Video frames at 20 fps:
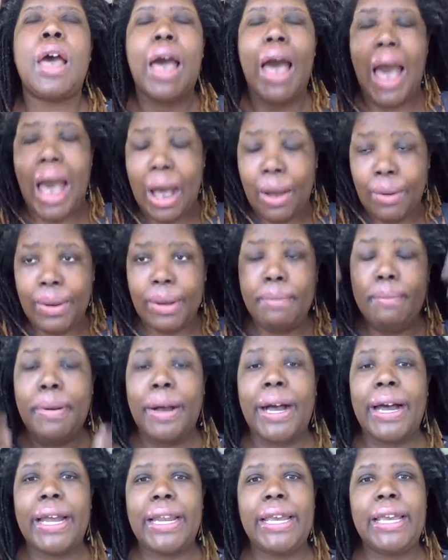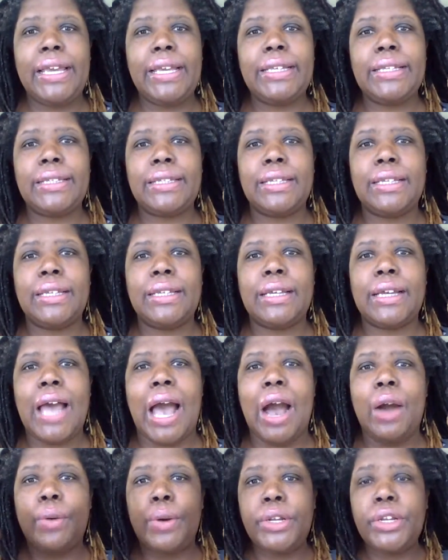our bodies,
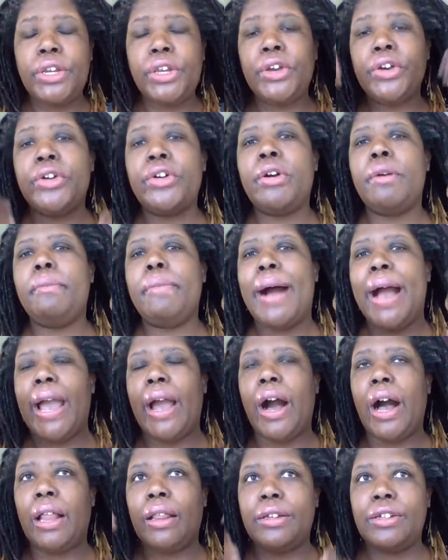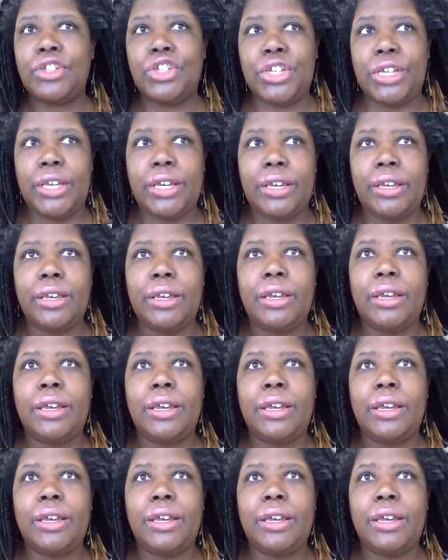our neurobiology